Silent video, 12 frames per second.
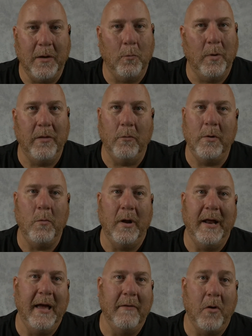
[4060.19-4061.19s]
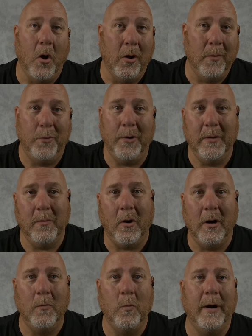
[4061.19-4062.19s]
whether we want to have on-prem
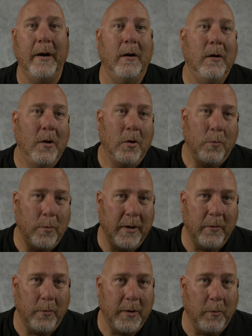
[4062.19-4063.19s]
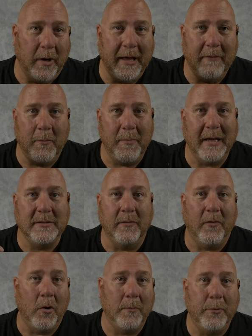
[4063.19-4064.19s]
hardware, whether we want to have a mix
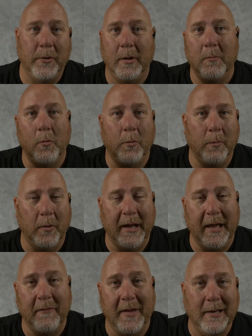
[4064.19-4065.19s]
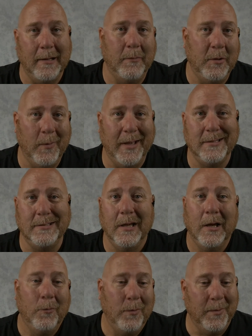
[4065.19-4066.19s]
of on-prem, we want to have AWS,
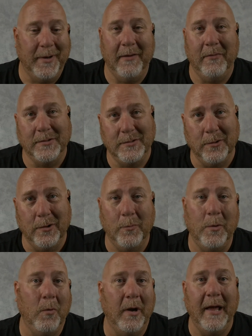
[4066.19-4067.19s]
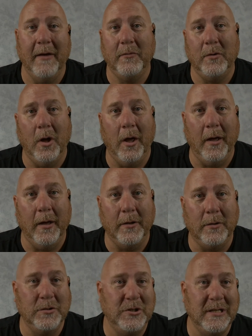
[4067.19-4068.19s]
we want to have Azure, we want to have
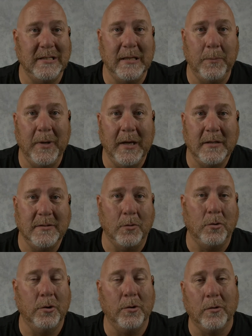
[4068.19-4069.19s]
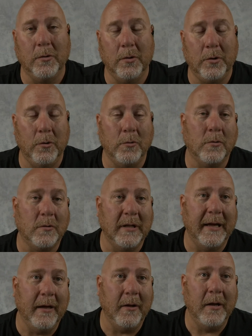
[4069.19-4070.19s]
GCP, so Google
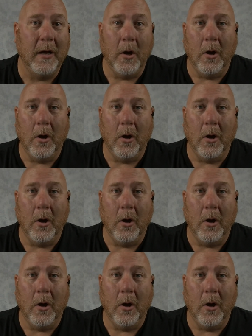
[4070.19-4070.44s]
Cloud,